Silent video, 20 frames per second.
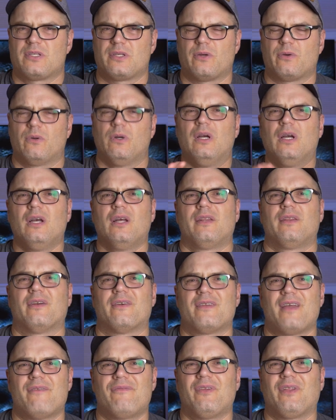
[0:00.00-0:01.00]
So
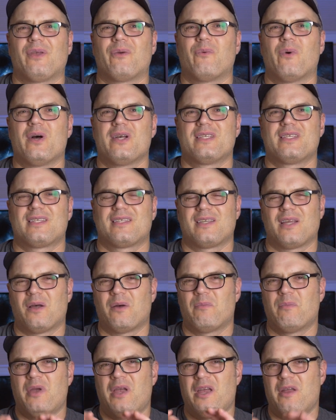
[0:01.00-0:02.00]
there definitely was
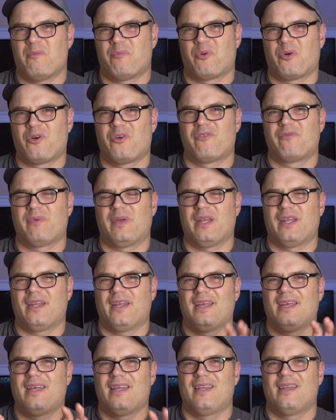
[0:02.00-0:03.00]
some improvement
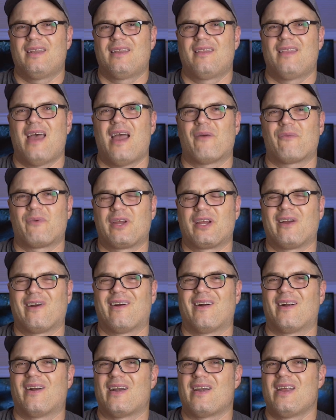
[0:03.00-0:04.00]
in that
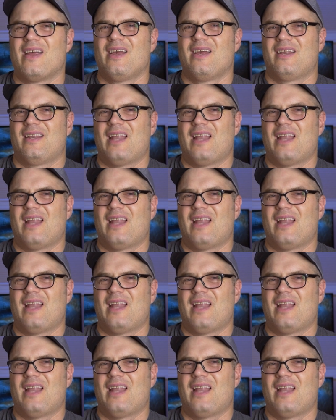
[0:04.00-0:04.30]
regard.